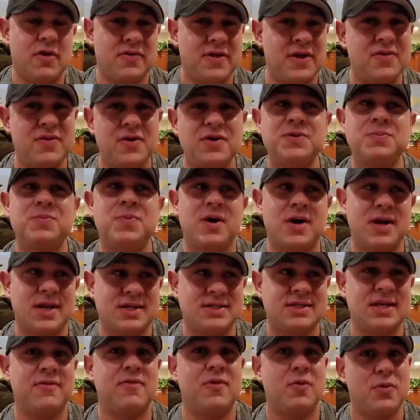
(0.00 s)
That, those products,
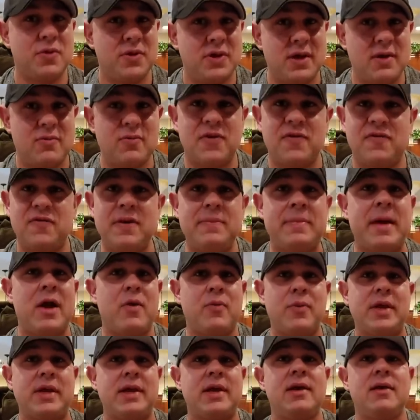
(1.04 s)
they were really, the feedback
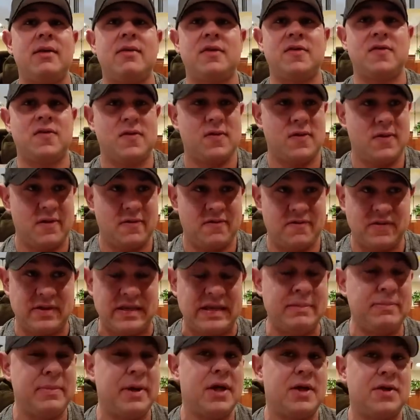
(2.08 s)
we get, the
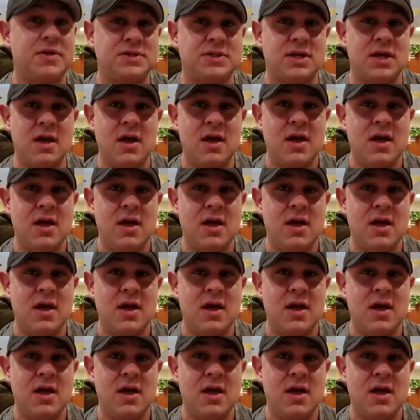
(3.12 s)
emails, as